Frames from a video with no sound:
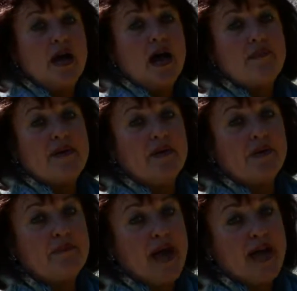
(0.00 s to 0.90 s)
about
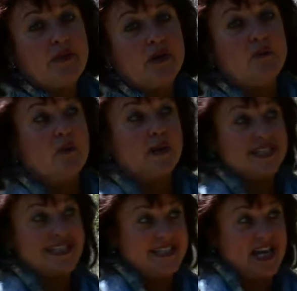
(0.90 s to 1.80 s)
the Bible, what it
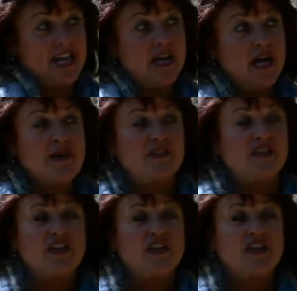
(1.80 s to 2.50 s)
said about the